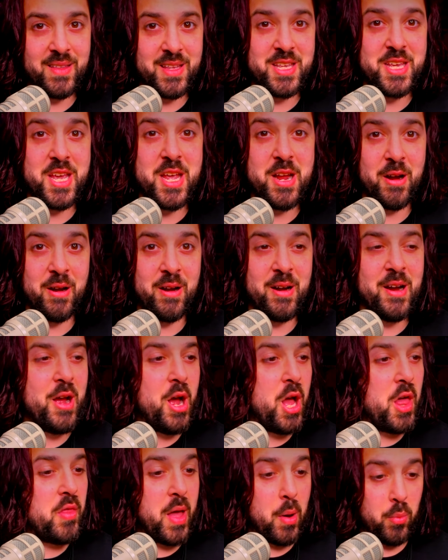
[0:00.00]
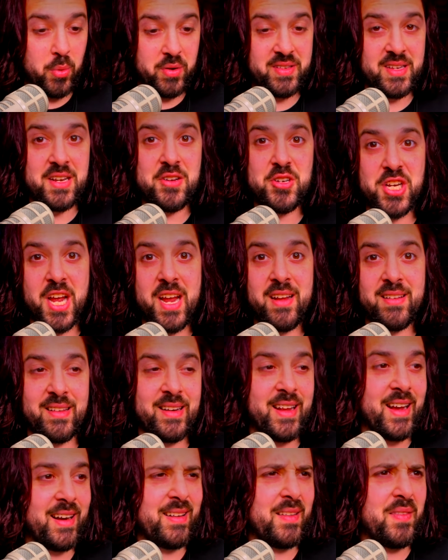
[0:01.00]
year that was in Jason
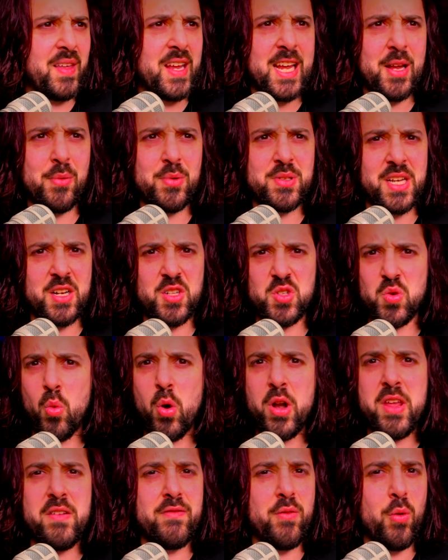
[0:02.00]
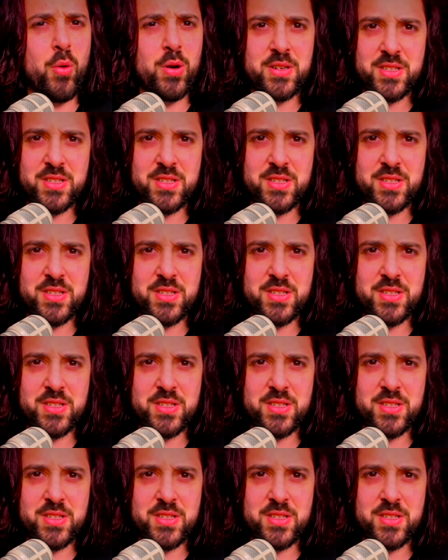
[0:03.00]
X. I think it was like 24